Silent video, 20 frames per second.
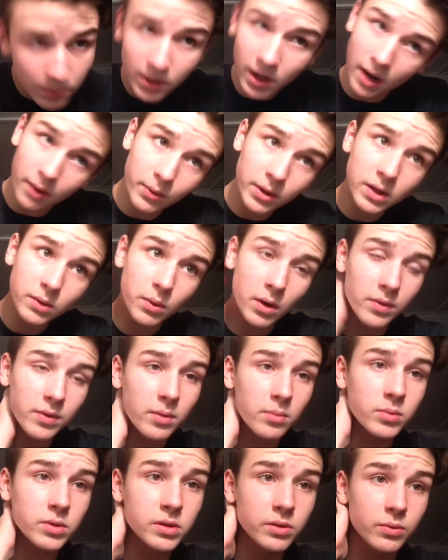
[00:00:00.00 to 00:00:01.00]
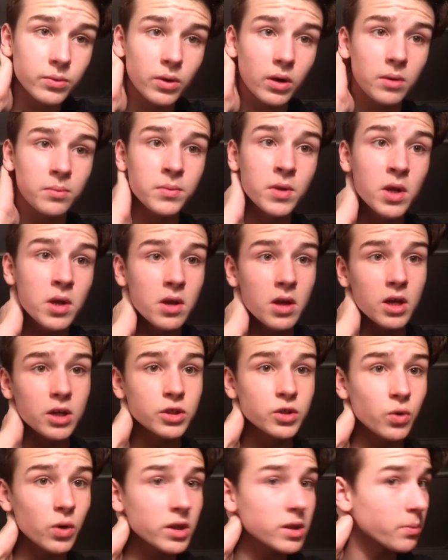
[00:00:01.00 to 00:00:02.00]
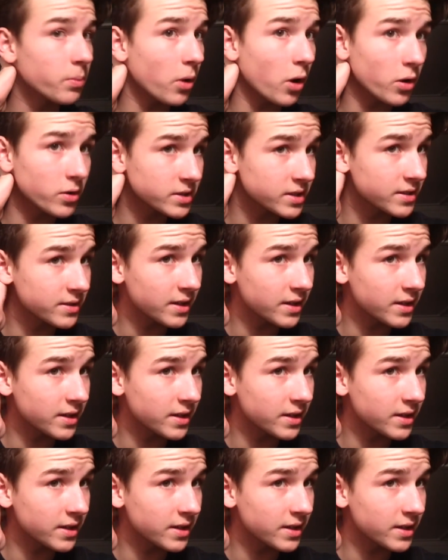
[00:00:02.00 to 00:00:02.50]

but I really want them to enjoy the parts